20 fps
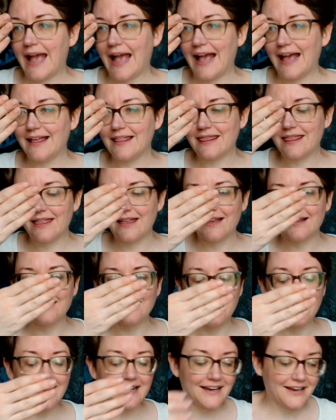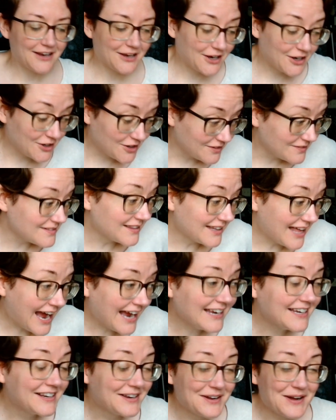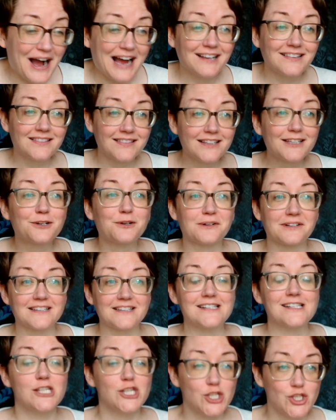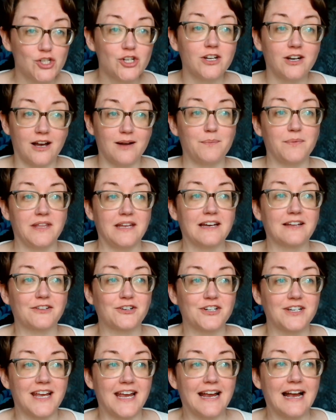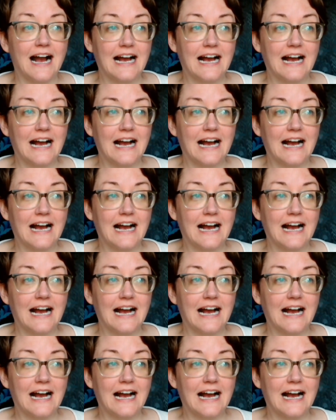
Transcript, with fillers: and then like i i literally stood up the other day